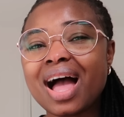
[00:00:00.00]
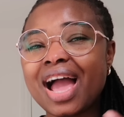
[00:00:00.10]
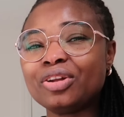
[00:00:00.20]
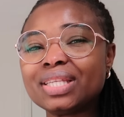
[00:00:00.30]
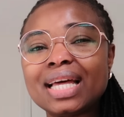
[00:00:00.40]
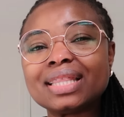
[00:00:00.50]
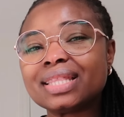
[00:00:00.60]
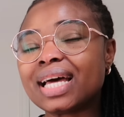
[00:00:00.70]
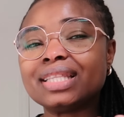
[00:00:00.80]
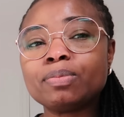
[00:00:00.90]
I know
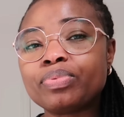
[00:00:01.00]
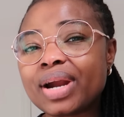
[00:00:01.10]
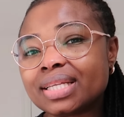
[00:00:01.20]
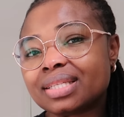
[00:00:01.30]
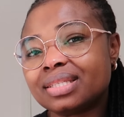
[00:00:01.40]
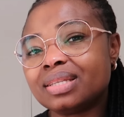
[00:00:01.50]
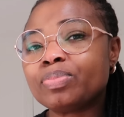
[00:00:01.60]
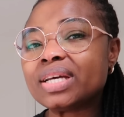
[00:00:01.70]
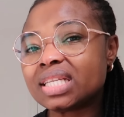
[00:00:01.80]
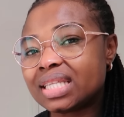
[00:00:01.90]
that the price
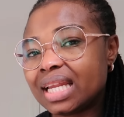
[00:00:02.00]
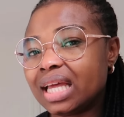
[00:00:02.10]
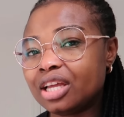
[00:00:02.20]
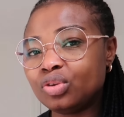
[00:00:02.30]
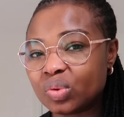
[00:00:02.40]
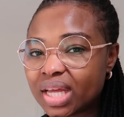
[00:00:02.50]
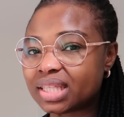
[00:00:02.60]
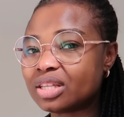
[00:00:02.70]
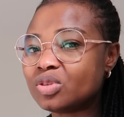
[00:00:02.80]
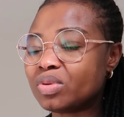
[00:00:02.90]
they're selling here in
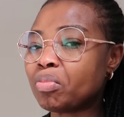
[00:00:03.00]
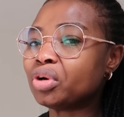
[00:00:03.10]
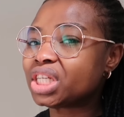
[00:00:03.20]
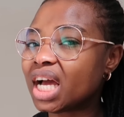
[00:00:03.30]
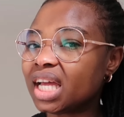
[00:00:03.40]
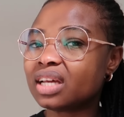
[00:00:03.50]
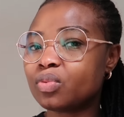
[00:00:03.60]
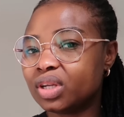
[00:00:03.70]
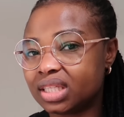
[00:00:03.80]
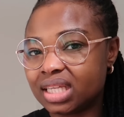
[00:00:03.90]
UK tends to be much higher
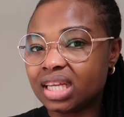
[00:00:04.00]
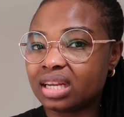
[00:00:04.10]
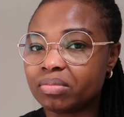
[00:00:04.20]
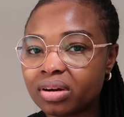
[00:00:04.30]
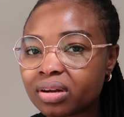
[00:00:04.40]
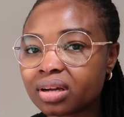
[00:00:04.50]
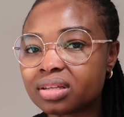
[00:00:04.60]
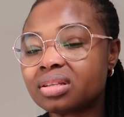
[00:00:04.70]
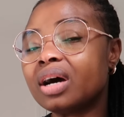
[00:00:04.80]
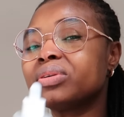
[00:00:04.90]
than what they sell in
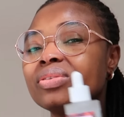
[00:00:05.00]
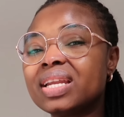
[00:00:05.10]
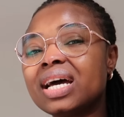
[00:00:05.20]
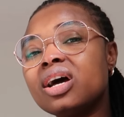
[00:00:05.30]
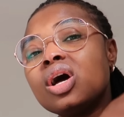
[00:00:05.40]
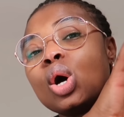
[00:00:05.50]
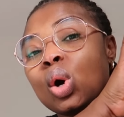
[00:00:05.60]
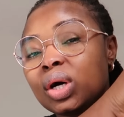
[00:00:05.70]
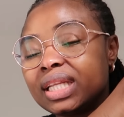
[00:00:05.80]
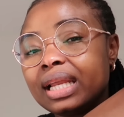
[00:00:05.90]
America. So I would rather
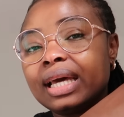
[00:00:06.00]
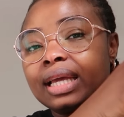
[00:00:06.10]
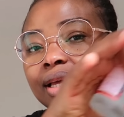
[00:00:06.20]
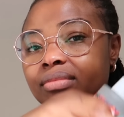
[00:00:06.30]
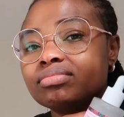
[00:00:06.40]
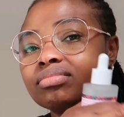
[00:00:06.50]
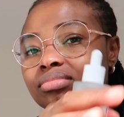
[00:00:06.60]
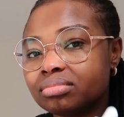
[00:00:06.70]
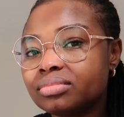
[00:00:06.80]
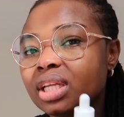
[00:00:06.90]
order like
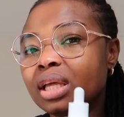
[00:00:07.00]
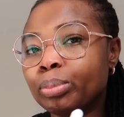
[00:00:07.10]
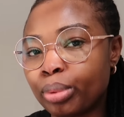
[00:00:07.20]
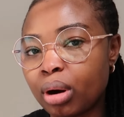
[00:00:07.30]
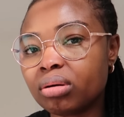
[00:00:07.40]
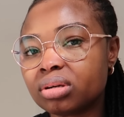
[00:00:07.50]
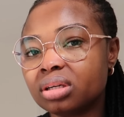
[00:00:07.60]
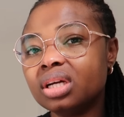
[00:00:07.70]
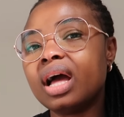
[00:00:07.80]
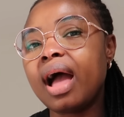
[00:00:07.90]
in
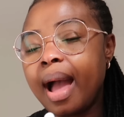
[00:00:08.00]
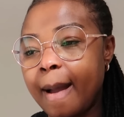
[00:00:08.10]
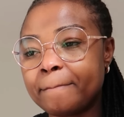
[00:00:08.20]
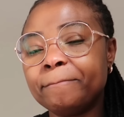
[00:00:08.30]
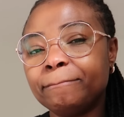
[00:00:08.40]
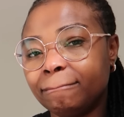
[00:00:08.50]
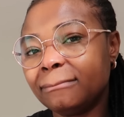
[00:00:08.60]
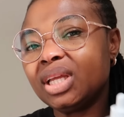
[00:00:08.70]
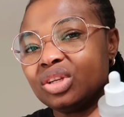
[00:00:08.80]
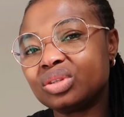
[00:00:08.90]
bulk,
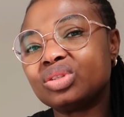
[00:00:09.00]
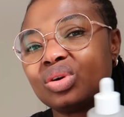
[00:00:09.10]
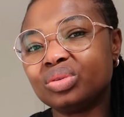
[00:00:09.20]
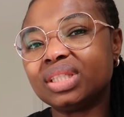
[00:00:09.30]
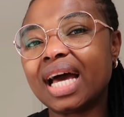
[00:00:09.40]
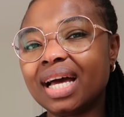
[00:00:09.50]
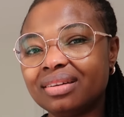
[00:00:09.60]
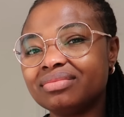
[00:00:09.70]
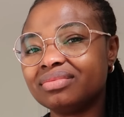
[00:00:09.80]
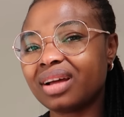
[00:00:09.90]
you know, so
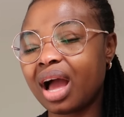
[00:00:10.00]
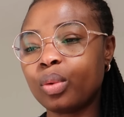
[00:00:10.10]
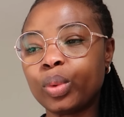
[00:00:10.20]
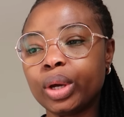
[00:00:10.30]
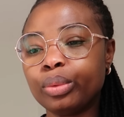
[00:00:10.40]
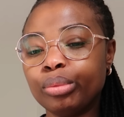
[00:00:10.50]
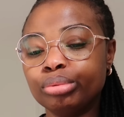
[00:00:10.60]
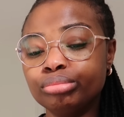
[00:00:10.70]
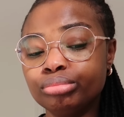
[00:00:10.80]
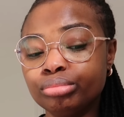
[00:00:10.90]
that
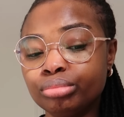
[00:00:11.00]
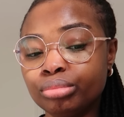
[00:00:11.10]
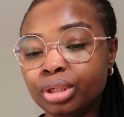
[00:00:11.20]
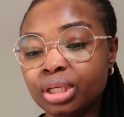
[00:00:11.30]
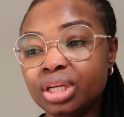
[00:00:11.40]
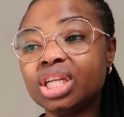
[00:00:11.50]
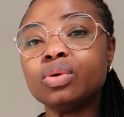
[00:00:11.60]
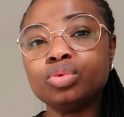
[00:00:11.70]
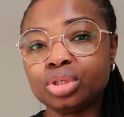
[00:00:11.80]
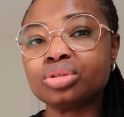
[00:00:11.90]

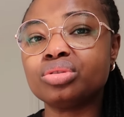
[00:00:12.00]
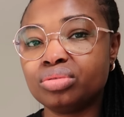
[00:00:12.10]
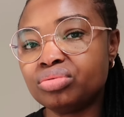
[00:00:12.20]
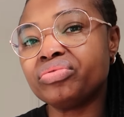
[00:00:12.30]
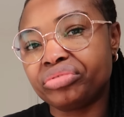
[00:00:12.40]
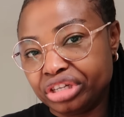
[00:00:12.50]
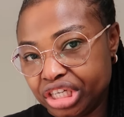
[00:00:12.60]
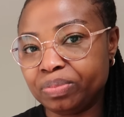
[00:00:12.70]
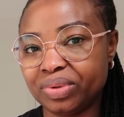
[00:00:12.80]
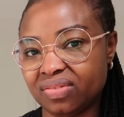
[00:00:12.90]
they will just do free
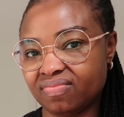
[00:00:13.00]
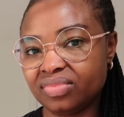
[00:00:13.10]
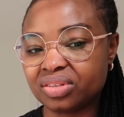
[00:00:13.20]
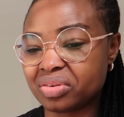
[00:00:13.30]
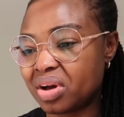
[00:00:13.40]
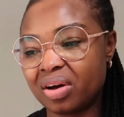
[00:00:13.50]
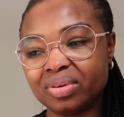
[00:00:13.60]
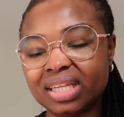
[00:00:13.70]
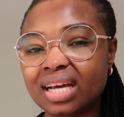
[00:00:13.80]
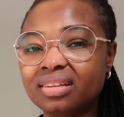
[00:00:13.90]
shipping. So
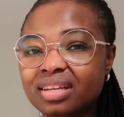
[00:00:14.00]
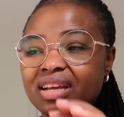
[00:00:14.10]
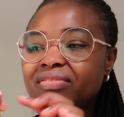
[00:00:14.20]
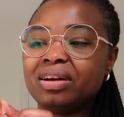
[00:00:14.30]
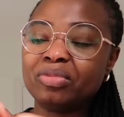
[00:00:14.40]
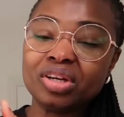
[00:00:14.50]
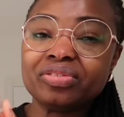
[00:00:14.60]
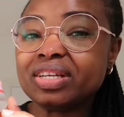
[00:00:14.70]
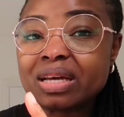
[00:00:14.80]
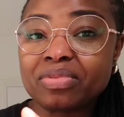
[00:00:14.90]
if I'm
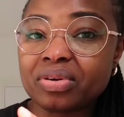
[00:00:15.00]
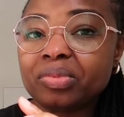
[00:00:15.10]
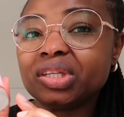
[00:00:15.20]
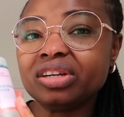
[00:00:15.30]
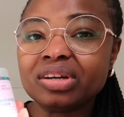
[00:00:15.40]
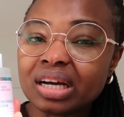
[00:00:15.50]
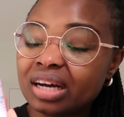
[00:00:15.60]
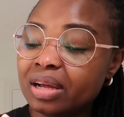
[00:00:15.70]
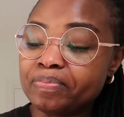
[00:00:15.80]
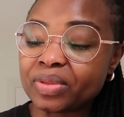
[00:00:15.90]
ordering
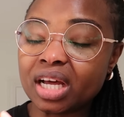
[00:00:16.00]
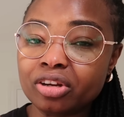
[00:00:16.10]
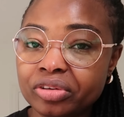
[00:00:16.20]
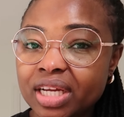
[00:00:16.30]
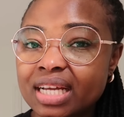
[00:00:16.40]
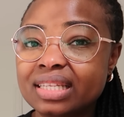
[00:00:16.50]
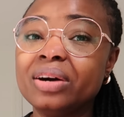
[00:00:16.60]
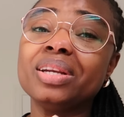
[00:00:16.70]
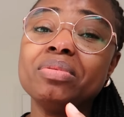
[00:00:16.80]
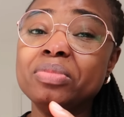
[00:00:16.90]
hyaluronic acid,
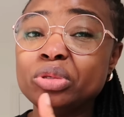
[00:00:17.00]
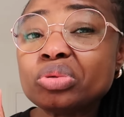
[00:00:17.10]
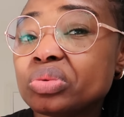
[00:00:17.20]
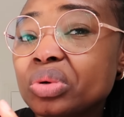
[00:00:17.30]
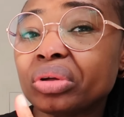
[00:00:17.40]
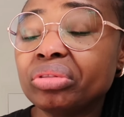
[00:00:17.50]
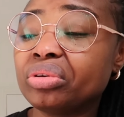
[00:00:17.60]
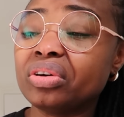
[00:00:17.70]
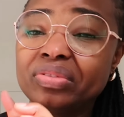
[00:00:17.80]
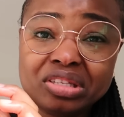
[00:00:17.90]
I'll order maybe two or
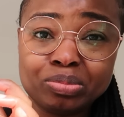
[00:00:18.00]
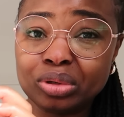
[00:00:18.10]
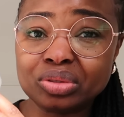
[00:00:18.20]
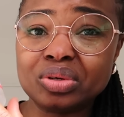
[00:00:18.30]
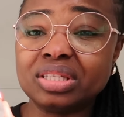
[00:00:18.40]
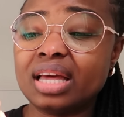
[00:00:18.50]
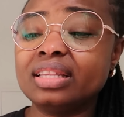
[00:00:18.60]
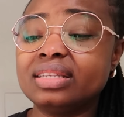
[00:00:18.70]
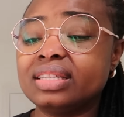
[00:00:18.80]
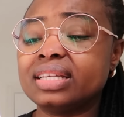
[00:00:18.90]
three of these bottles, because yeah,
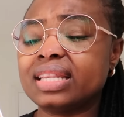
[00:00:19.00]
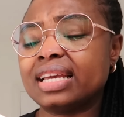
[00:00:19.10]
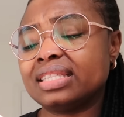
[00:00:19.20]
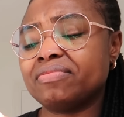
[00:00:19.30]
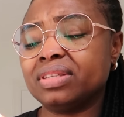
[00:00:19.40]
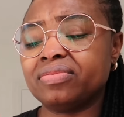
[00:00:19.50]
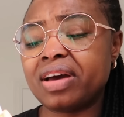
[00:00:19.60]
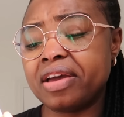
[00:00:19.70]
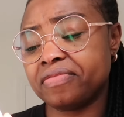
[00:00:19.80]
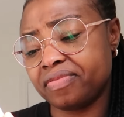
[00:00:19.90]
this is just like
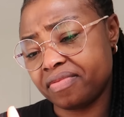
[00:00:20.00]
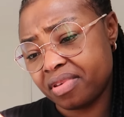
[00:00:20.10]
75.